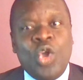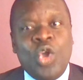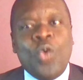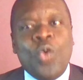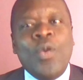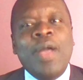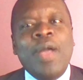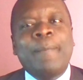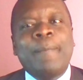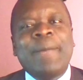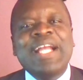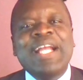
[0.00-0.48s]

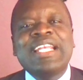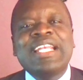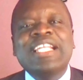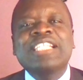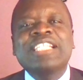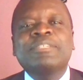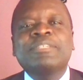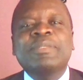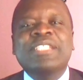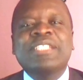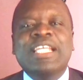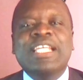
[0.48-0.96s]
where partners
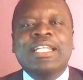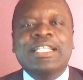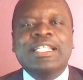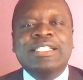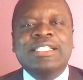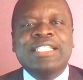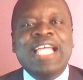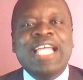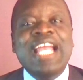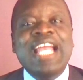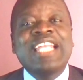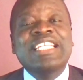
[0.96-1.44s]

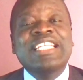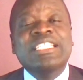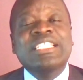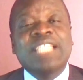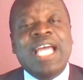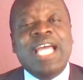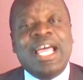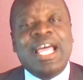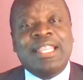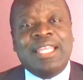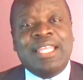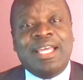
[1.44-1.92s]
misunderstand each
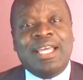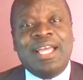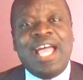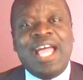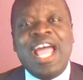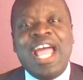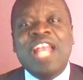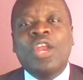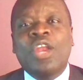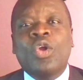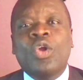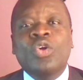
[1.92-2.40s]
other
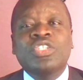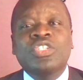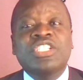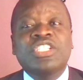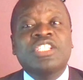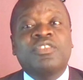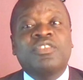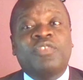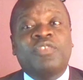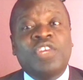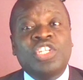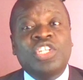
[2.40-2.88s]
and causes
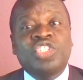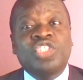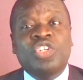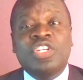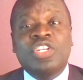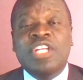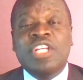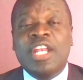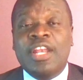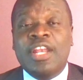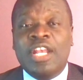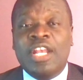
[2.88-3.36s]
friction in
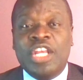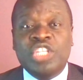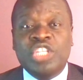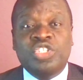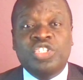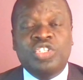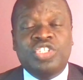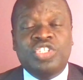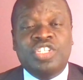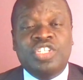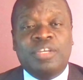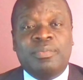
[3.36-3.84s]
a
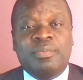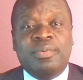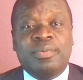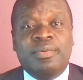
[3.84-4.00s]
relationship.